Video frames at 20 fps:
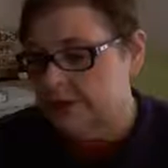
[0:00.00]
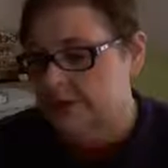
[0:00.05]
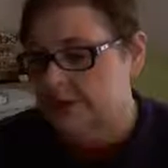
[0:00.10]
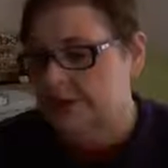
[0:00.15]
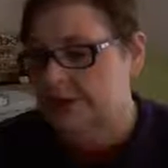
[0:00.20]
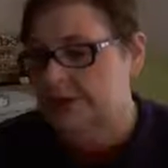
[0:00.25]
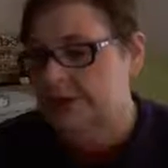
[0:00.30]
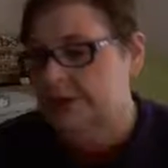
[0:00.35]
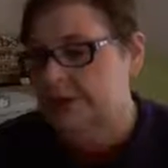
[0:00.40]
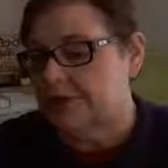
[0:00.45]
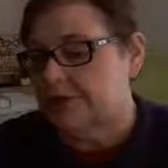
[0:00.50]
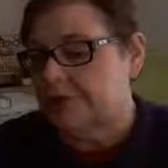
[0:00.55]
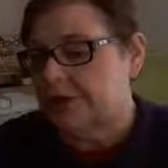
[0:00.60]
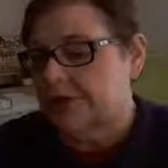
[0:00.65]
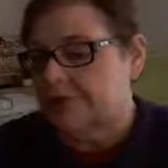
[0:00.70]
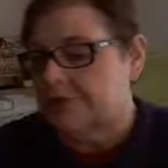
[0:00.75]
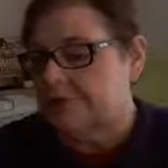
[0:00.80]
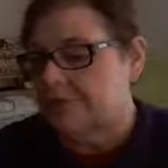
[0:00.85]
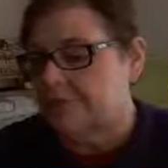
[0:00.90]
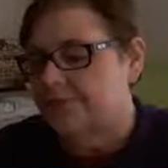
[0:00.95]
This is
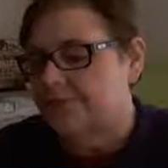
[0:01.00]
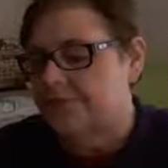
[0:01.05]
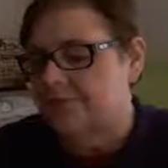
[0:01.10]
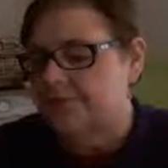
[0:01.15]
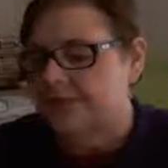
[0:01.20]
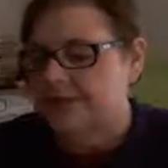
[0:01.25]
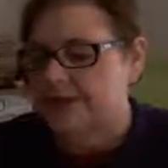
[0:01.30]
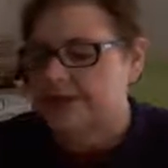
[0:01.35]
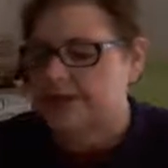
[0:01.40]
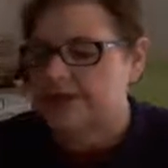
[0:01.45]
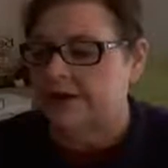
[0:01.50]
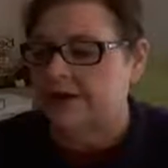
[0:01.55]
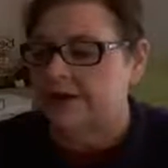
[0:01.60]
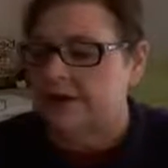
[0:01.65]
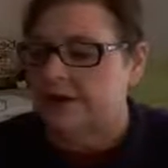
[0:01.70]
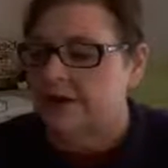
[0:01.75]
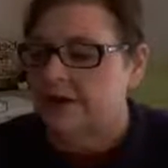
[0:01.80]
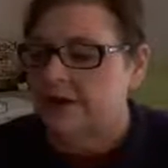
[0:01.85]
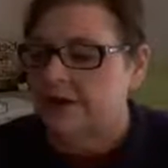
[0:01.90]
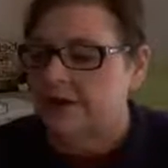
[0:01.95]
2015.
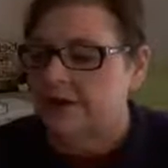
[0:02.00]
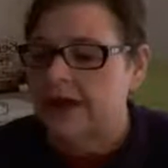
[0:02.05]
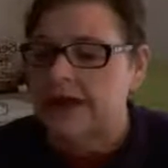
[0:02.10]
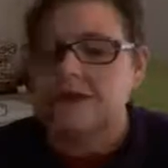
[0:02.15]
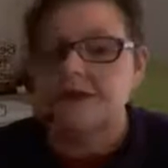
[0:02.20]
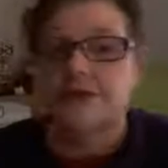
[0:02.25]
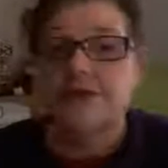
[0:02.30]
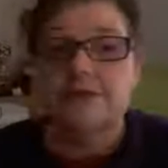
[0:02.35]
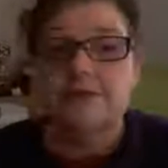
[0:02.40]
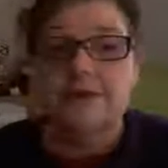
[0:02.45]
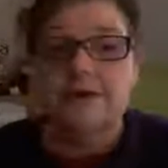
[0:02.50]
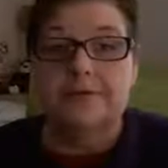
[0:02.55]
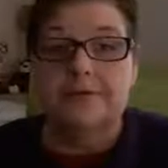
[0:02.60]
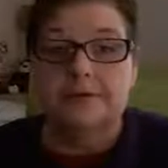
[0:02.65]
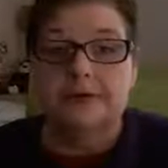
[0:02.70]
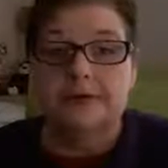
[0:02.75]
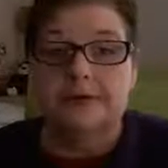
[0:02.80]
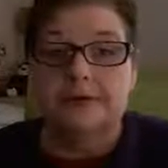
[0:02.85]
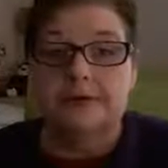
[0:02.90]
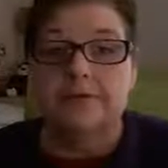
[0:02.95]
Last year my
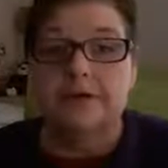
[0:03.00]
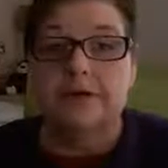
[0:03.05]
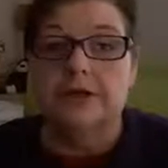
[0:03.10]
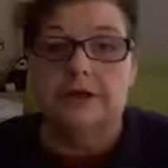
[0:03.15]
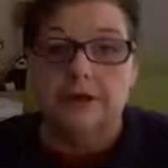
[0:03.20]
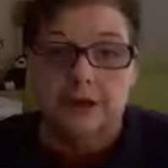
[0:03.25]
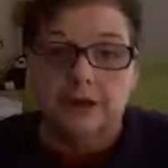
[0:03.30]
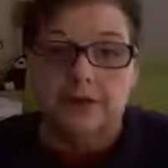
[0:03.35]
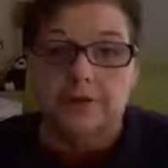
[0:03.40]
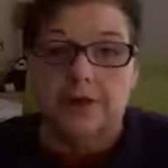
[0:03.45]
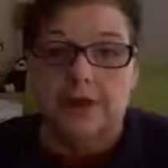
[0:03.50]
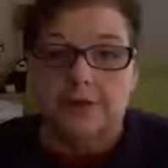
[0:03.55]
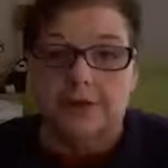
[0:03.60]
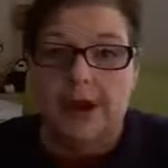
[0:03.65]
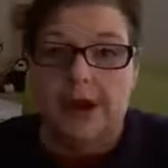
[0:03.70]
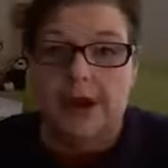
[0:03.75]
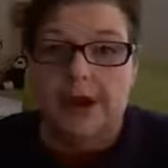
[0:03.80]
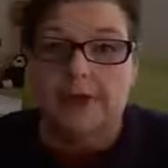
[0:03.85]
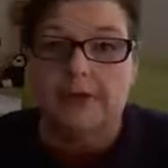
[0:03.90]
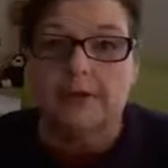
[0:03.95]
vision was heal my
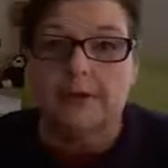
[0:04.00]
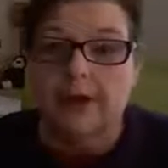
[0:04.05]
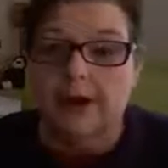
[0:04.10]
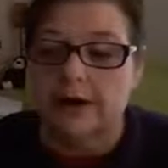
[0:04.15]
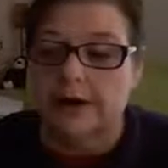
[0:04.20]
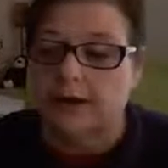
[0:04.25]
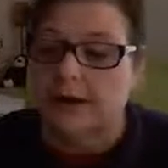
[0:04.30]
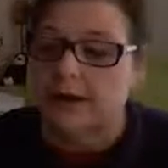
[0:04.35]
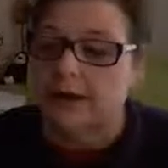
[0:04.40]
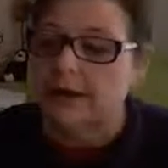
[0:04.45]
back, right?